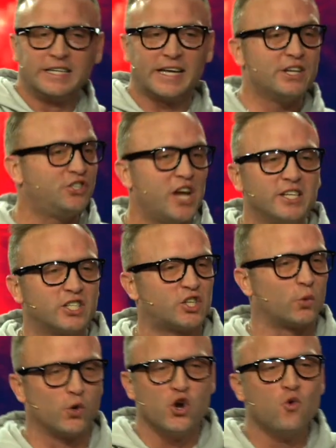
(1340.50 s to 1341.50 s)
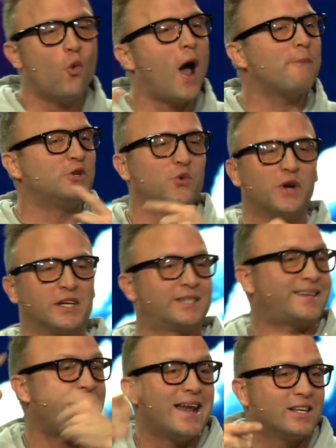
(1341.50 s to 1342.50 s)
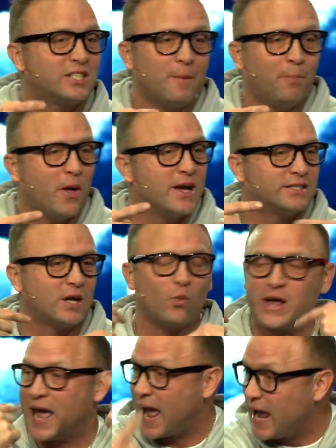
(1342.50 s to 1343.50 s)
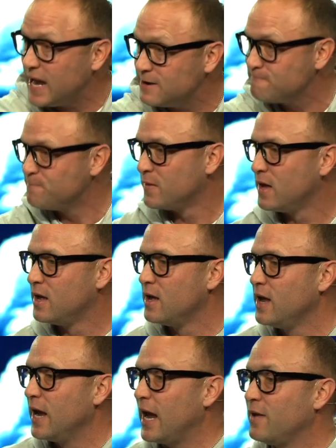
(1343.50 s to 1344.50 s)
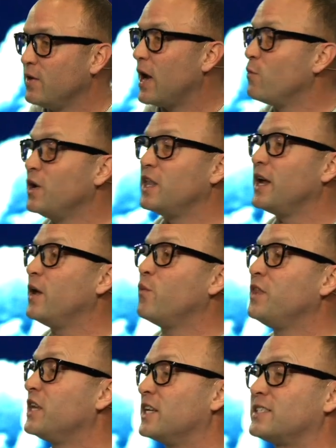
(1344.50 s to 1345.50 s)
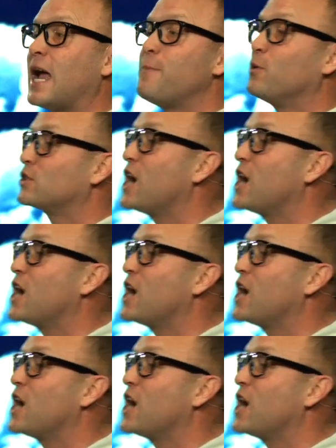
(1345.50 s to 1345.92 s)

to get Jesus a room, why would you want to stay to some place that we hate? And, and, when the, and when the disciples